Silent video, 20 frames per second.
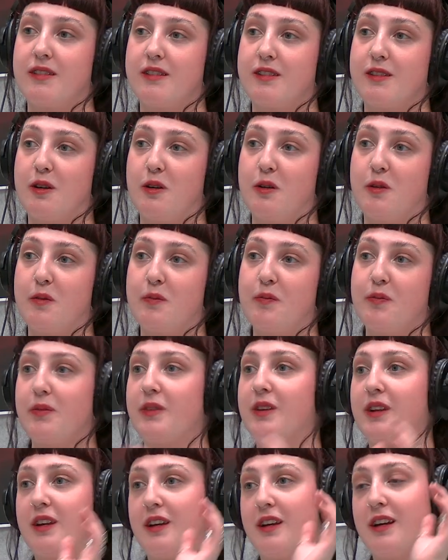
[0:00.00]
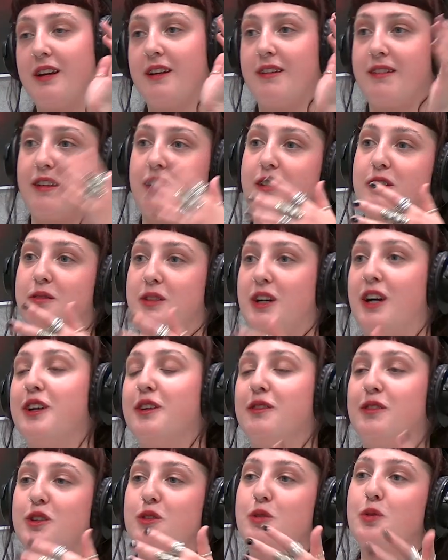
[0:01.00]
So it's a
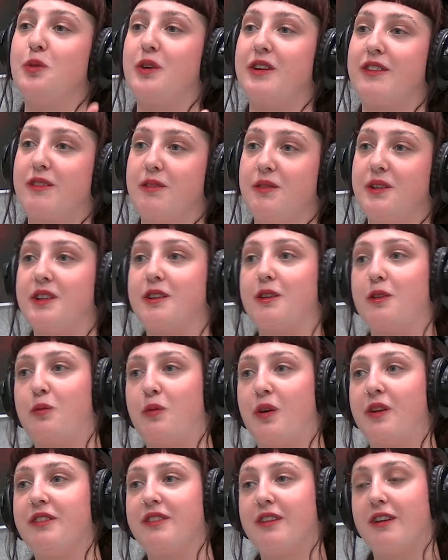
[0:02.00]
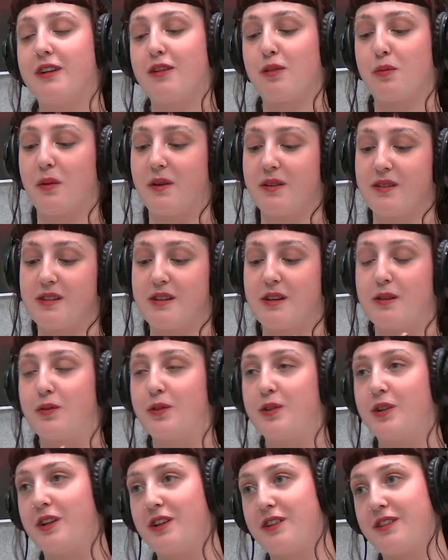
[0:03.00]
kind of a two-way street. On one side it's positive,
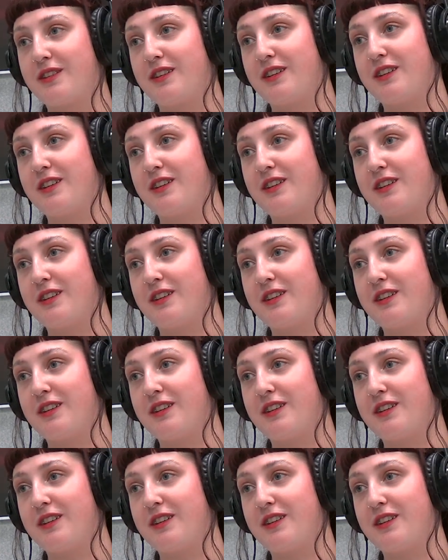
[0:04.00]
on the other